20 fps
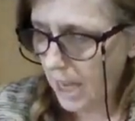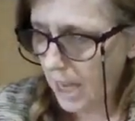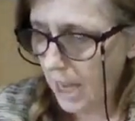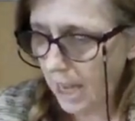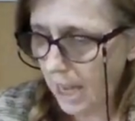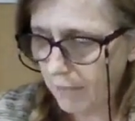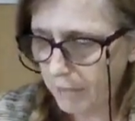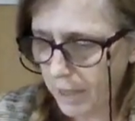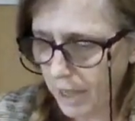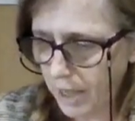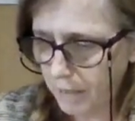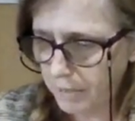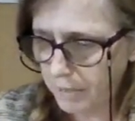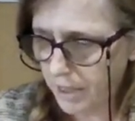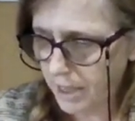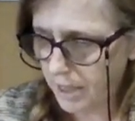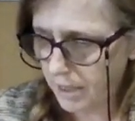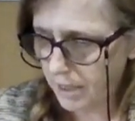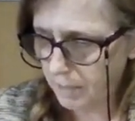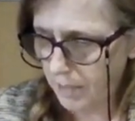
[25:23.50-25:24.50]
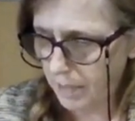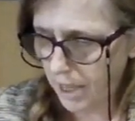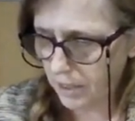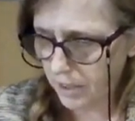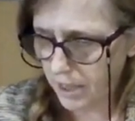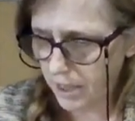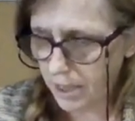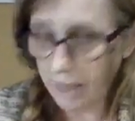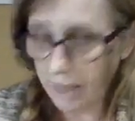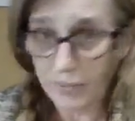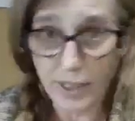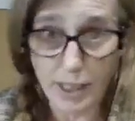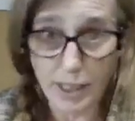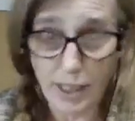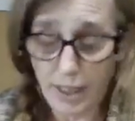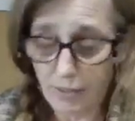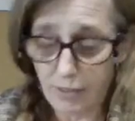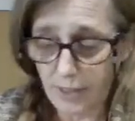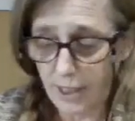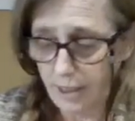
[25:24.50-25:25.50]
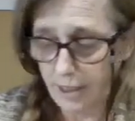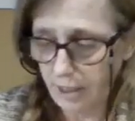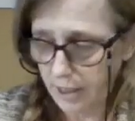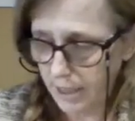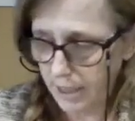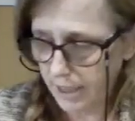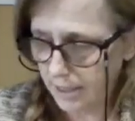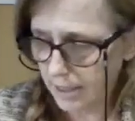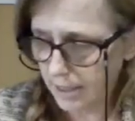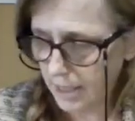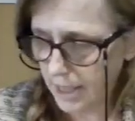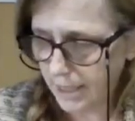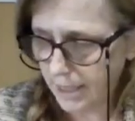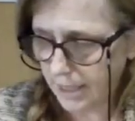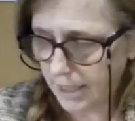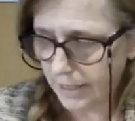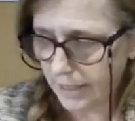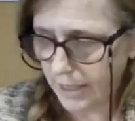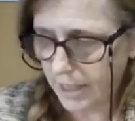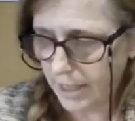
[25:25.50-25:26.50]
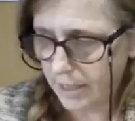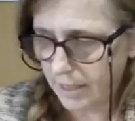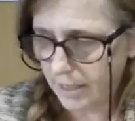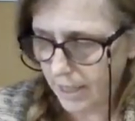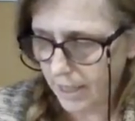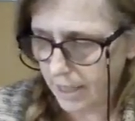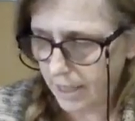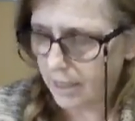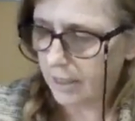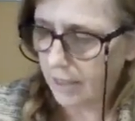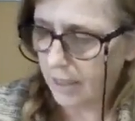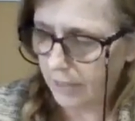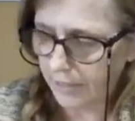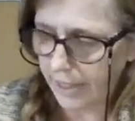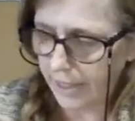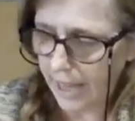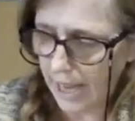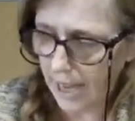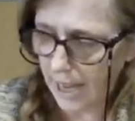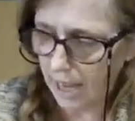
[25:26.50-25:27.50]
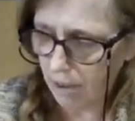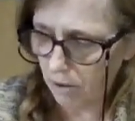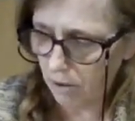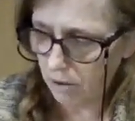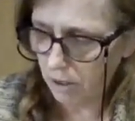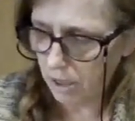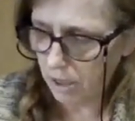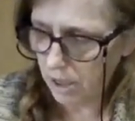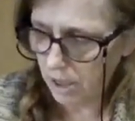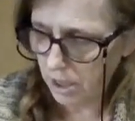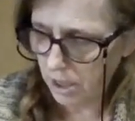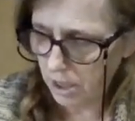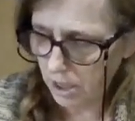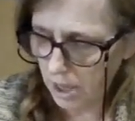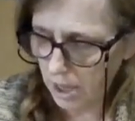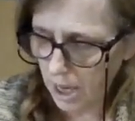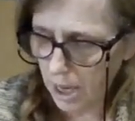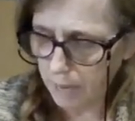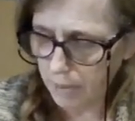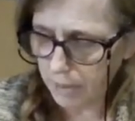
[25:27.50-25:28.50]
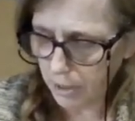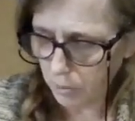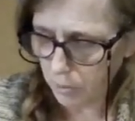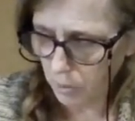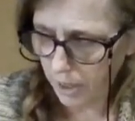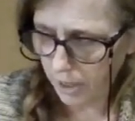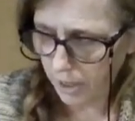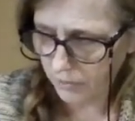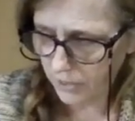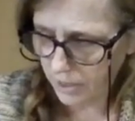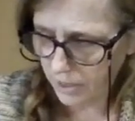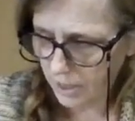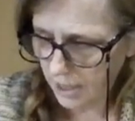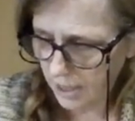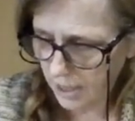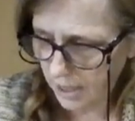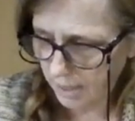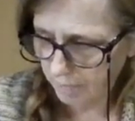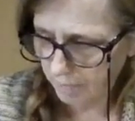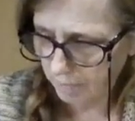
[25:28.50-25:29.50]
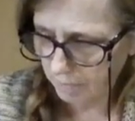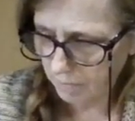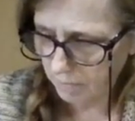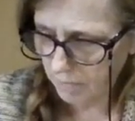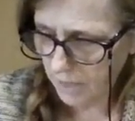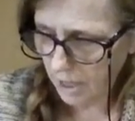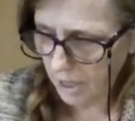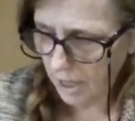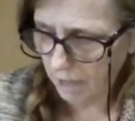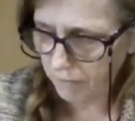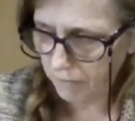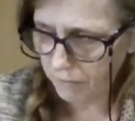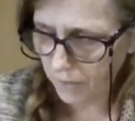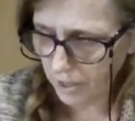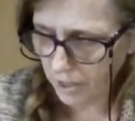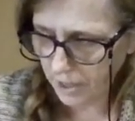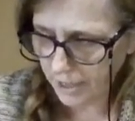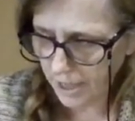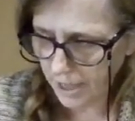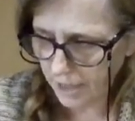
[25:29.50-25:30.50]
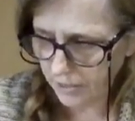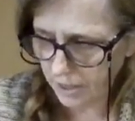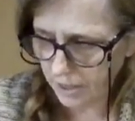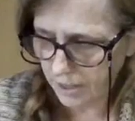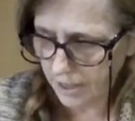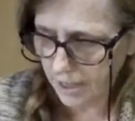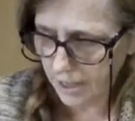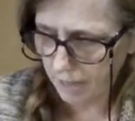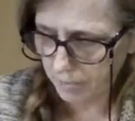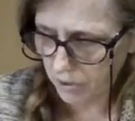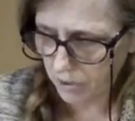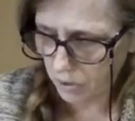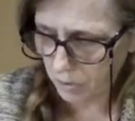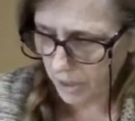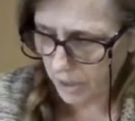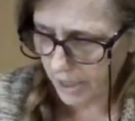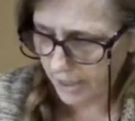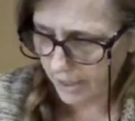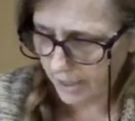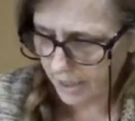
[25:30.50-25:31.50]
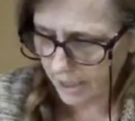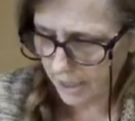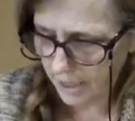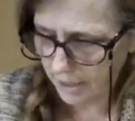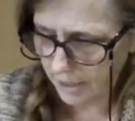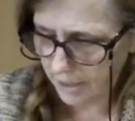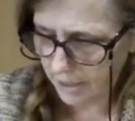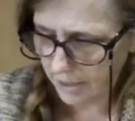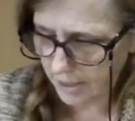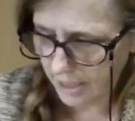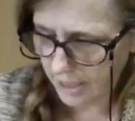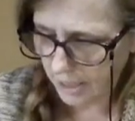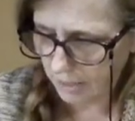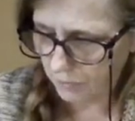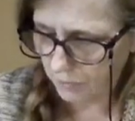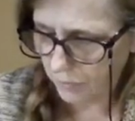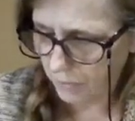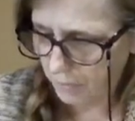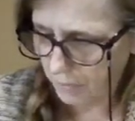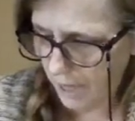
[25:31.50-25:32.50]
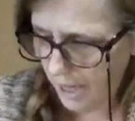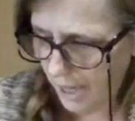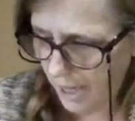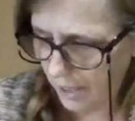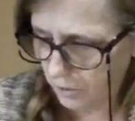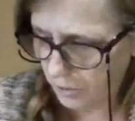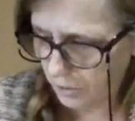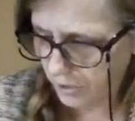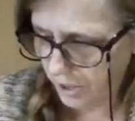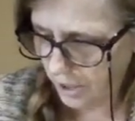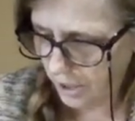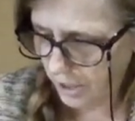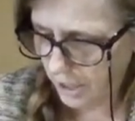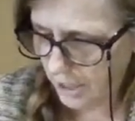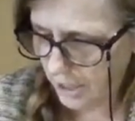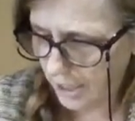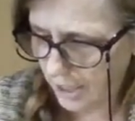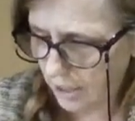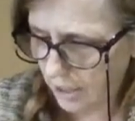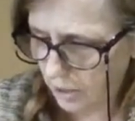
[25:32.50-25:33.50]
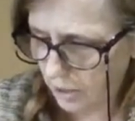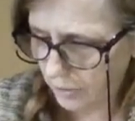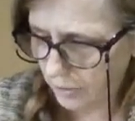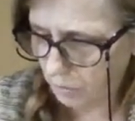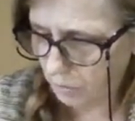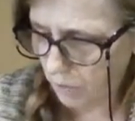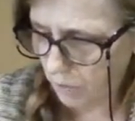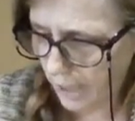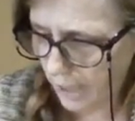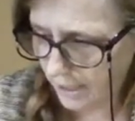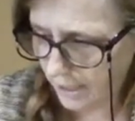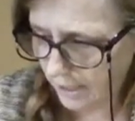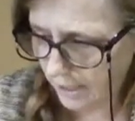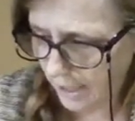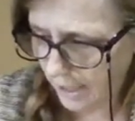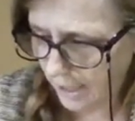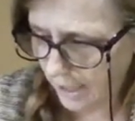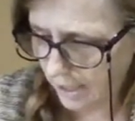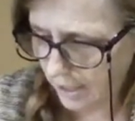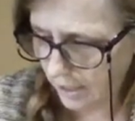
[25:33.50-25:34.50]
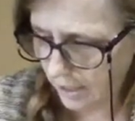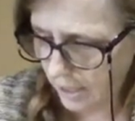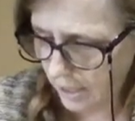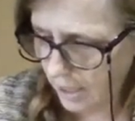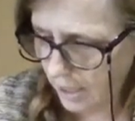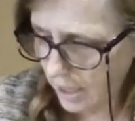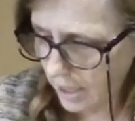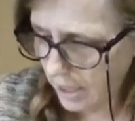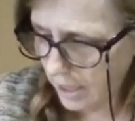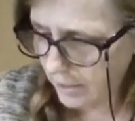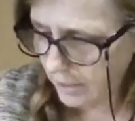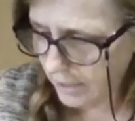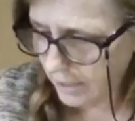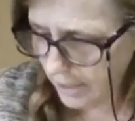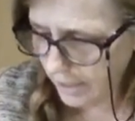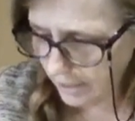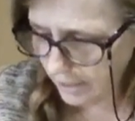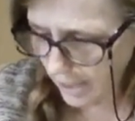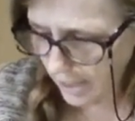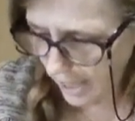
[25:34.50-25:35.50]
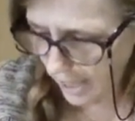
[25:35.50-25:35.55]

I've been up since about 7:11. It's likely that it's 10:11 now. I'm unaware of the time. I've fallen down the steps twice, skinned the skin from ankle to knee on the right leg, skinned the